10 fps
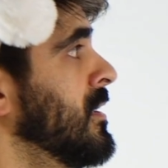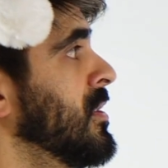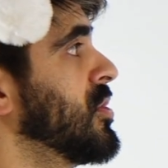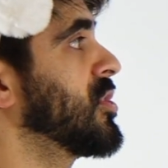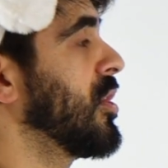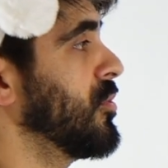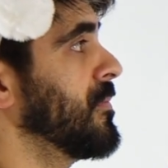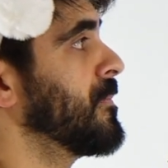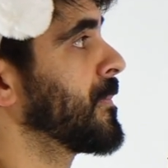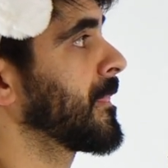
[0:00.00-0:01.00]
So,
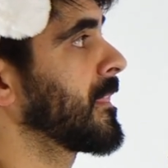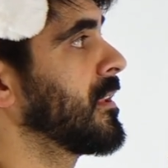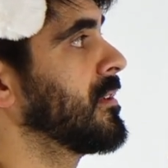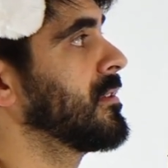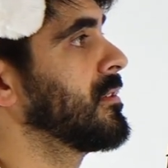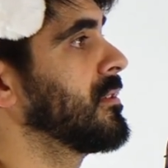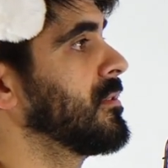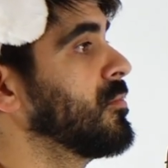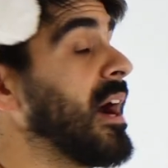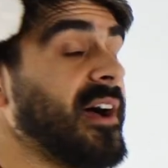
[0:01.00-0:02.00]

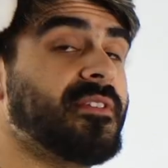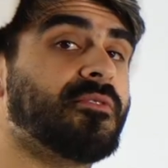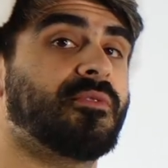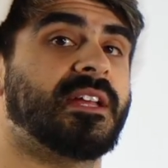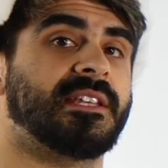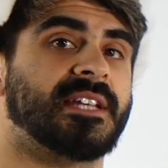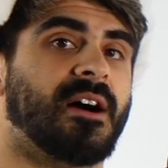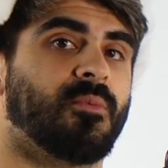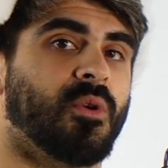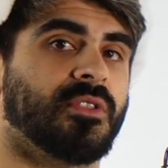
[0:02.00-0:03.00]
well, I haven't even written
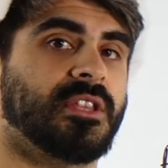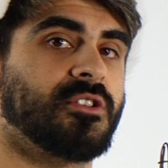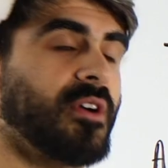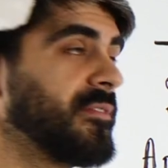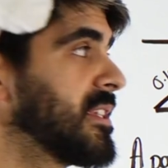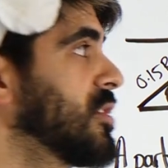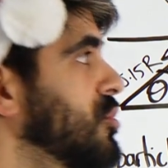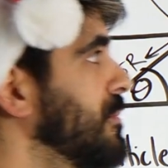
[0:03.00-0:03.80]
down what the gravitational